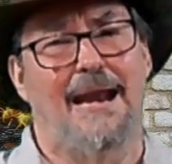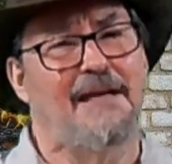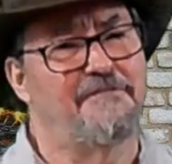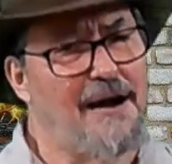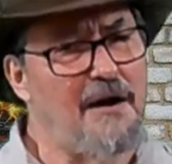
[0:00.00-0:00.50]

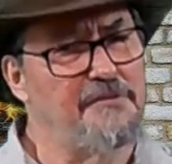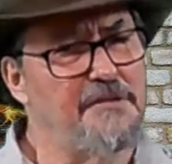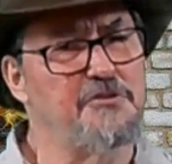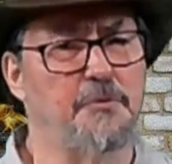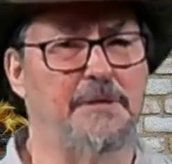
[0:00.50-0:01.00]
And I
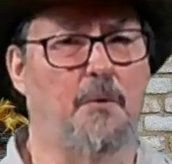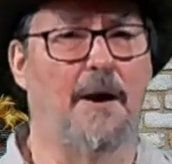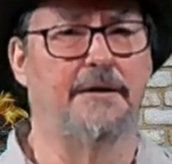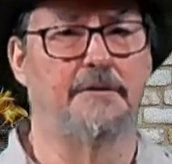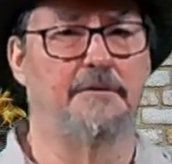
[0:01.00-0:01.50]
found this
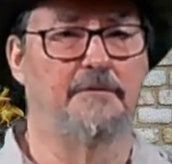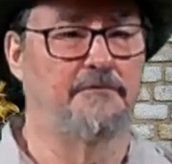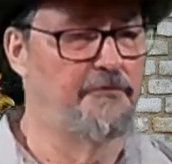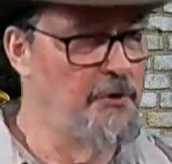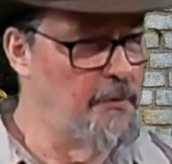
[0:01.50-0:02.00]
required
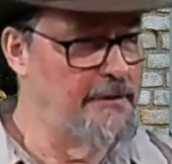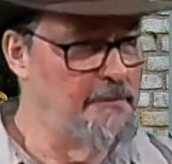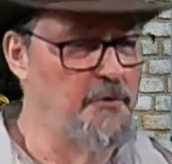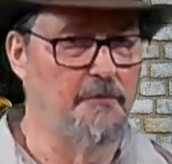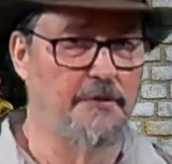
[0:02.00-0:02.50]

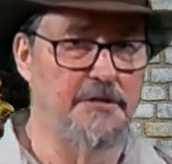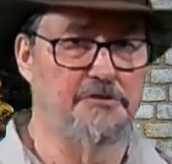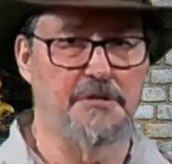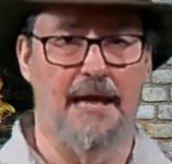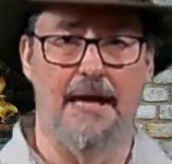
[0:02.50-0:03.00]
viewing the
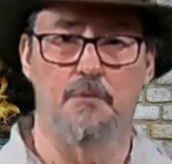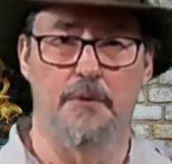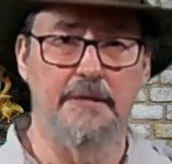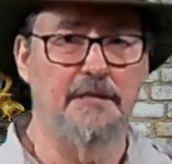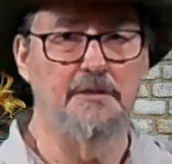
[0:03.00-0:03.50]
movies
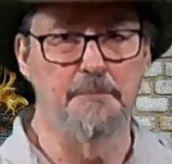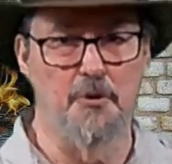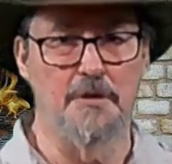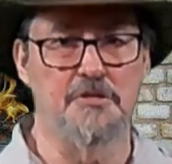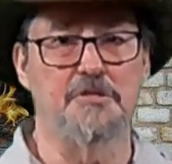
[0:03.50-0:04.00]
and reading the
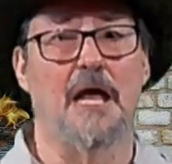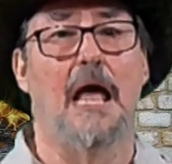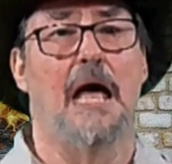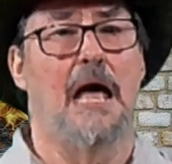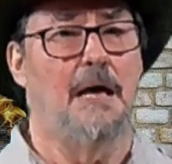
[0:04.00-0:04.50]
books
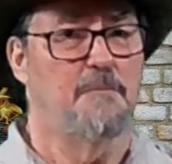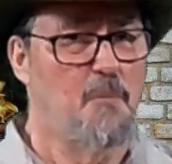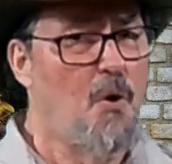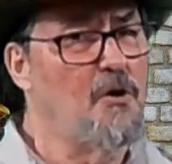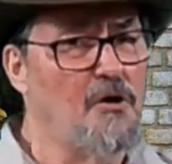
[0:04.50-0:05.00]

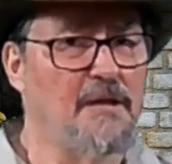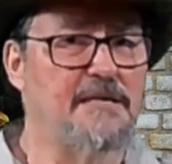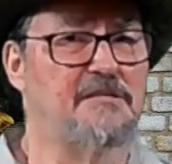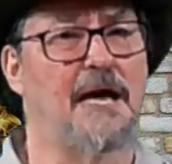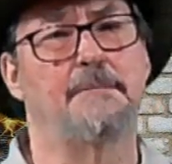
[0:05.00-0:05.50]
more or
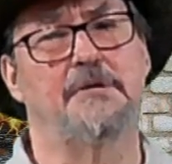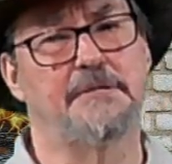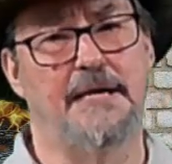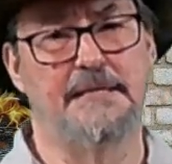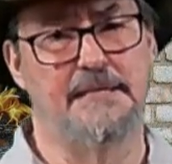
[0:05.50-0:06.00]
less
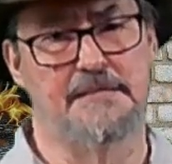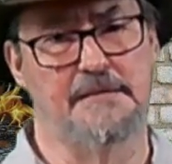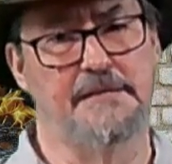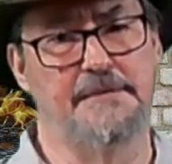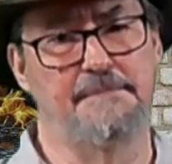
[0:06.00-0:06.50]

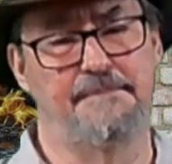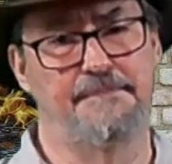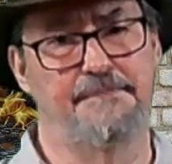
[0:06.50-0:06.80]
simultaneously.